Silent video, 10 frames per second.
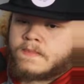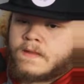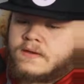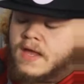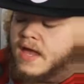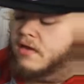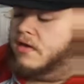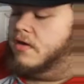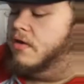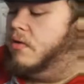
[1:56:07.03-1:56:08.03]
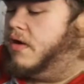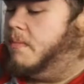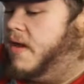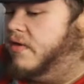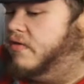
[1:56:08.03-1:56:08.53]
Yeah, you
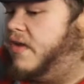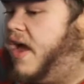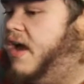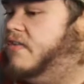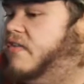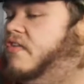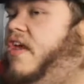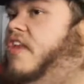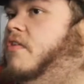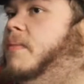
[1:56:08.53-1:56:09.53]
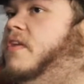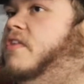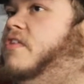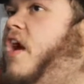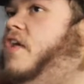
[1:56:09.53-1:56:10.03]
can make socks. It just has to be
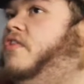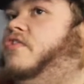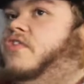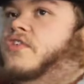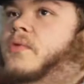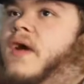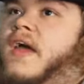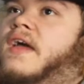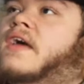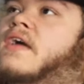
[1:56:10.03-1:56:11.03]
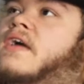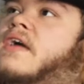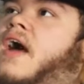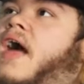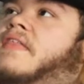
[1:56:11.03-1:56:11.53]
done a certain way.
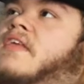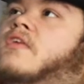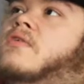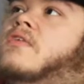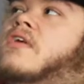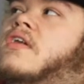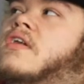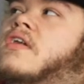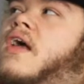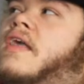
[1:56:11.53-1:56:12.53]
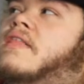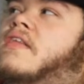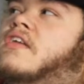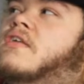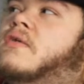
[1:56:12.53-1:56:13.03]
I think you can. I
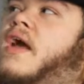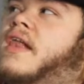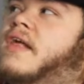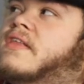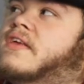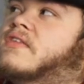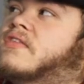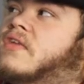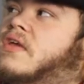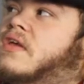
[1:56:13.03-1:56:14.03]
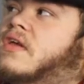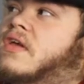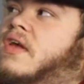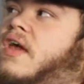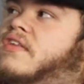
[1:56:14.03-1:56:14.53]
think you can at least.
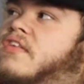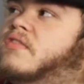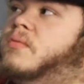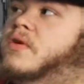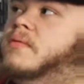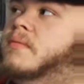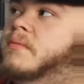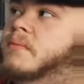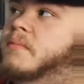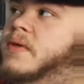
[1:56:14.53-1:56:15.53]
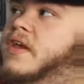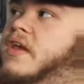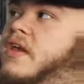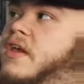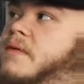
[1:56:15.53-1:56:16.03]
It just would
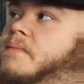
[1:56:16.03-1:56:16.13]
be.